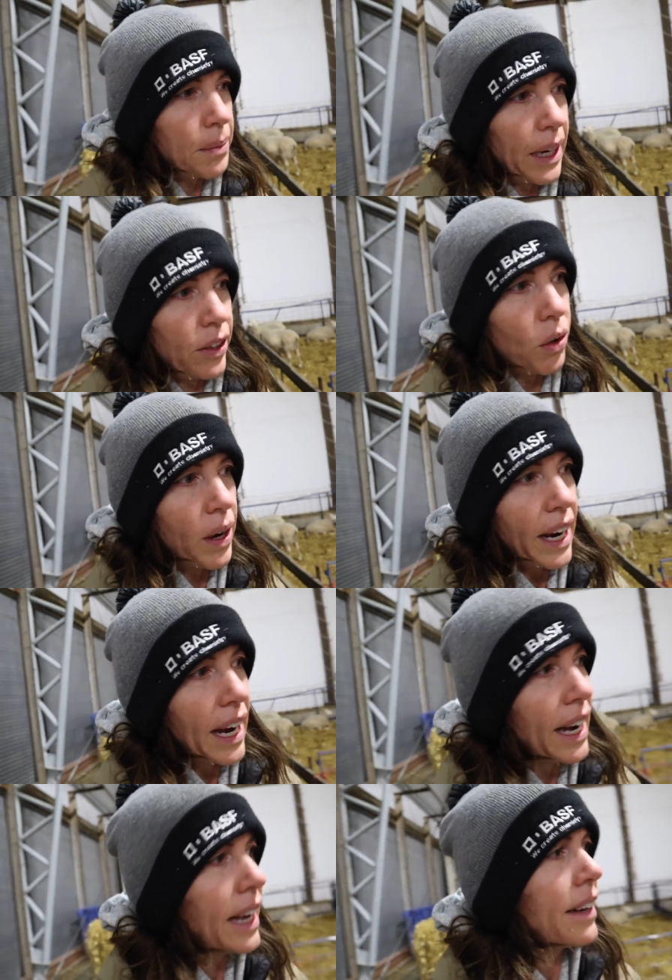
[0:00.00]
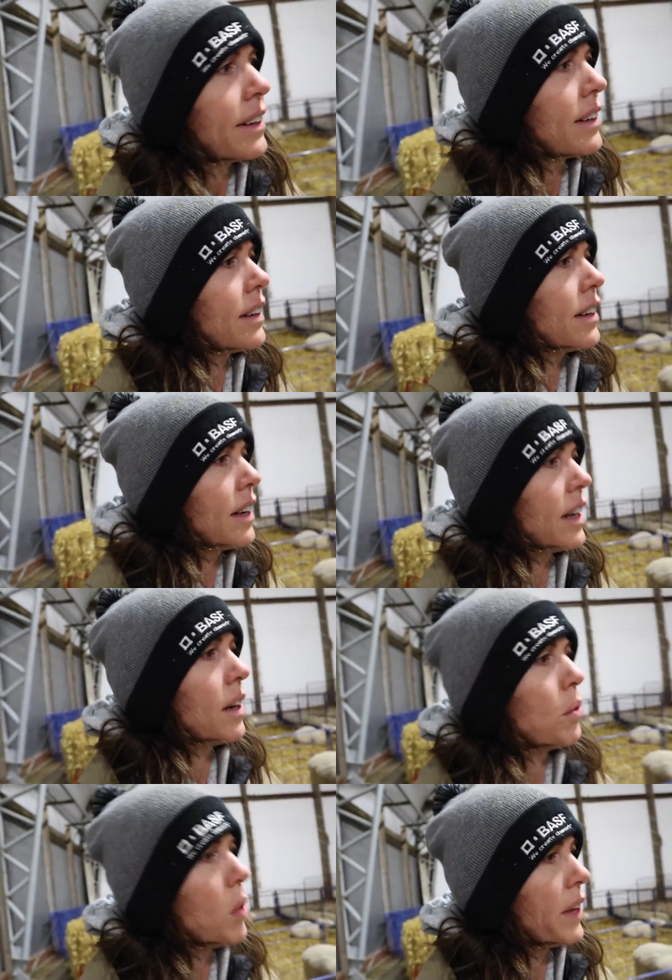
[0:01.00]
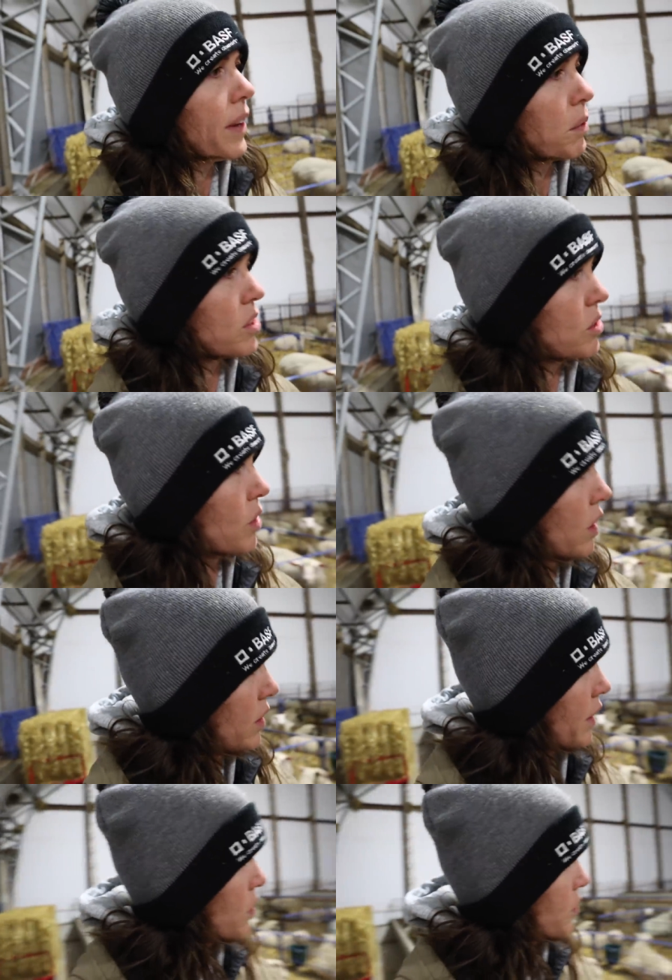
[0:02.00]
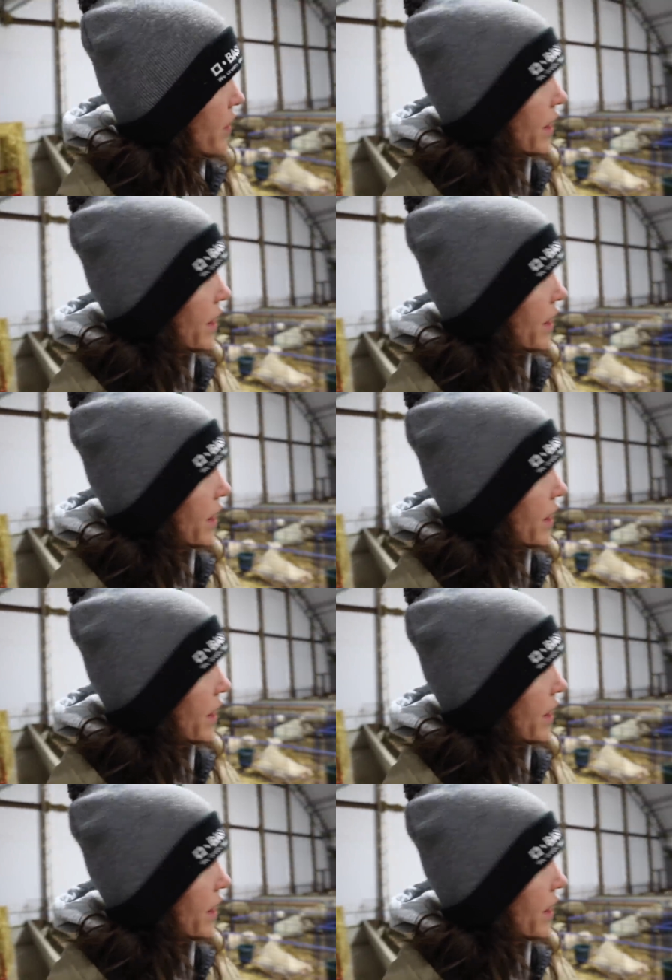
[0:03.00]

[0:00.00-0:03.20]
I know I had one that was struggling over